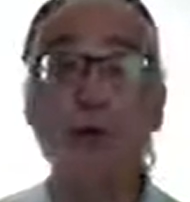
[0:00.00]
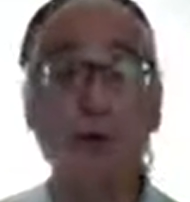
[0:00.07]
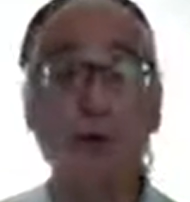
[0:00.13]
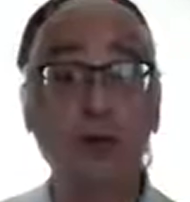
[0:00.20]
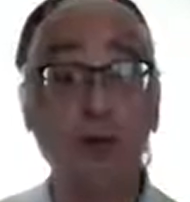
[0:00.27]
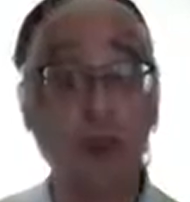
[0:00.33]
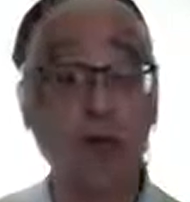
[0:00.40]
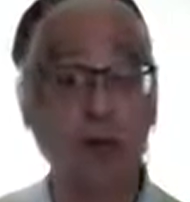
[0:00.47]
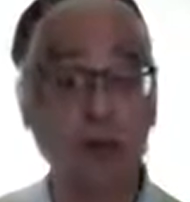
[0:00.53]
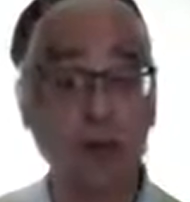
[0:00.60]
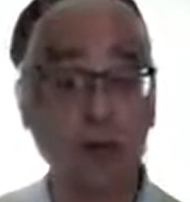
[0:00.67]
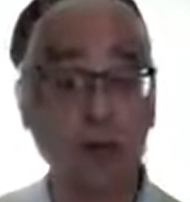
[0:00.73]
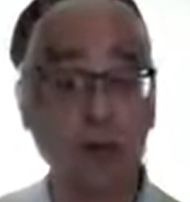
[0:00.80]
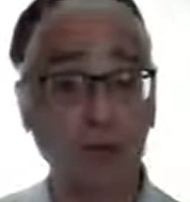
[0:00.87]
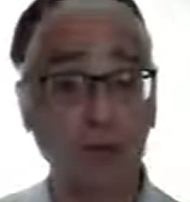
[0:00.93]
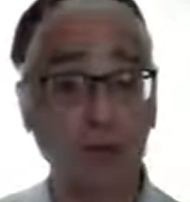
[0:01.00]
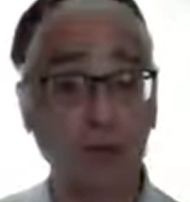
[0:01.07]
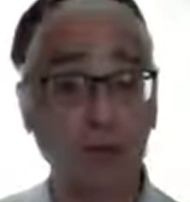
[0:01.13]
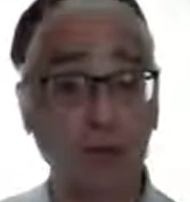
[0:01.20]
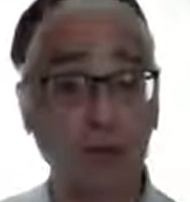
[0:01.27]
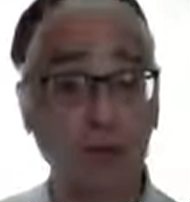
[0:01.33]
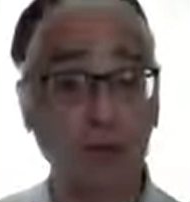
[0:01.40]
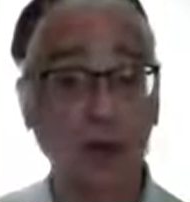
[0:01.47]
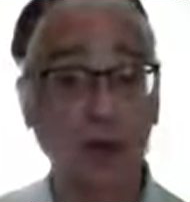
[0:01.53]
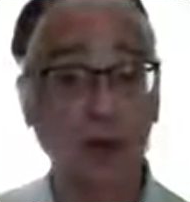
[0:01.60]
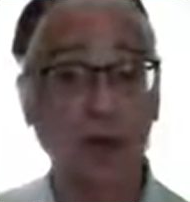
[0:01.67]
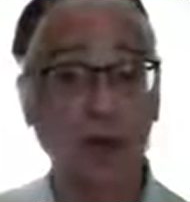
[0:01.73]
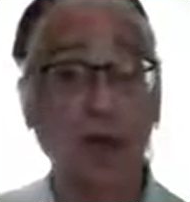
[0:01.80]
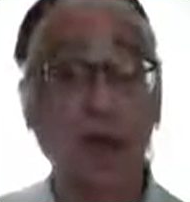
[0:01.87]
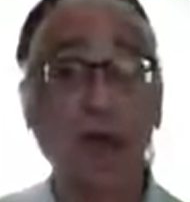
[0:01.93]
to digest.
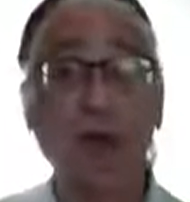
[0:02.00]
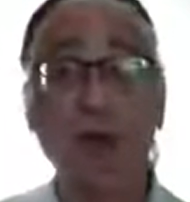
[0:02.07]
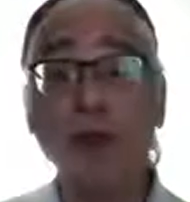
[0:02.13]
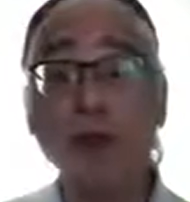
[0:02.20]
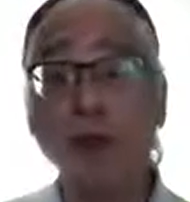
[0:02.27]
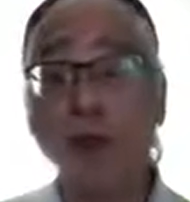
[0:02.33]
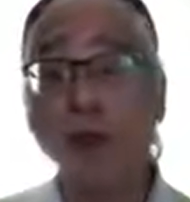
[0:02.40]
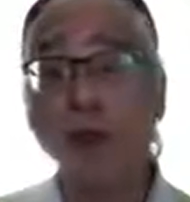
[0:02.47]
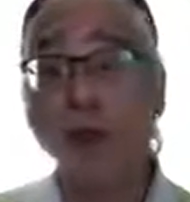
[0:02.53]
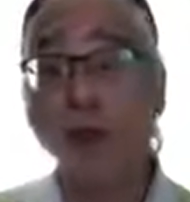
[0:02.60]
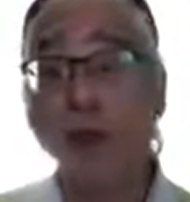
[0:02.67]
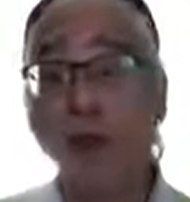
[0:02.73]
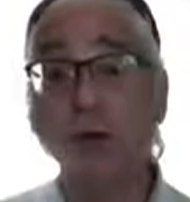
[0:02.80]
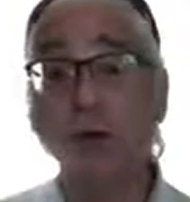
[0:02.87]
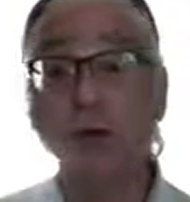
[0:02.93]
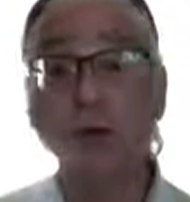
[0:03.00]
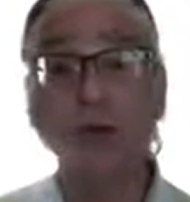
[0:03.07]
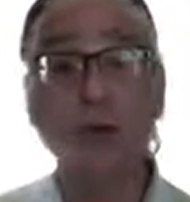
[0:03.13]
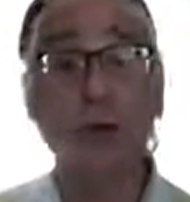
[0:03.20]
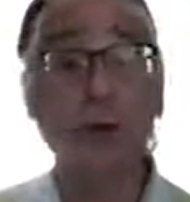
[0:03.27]
And we have a biodynamic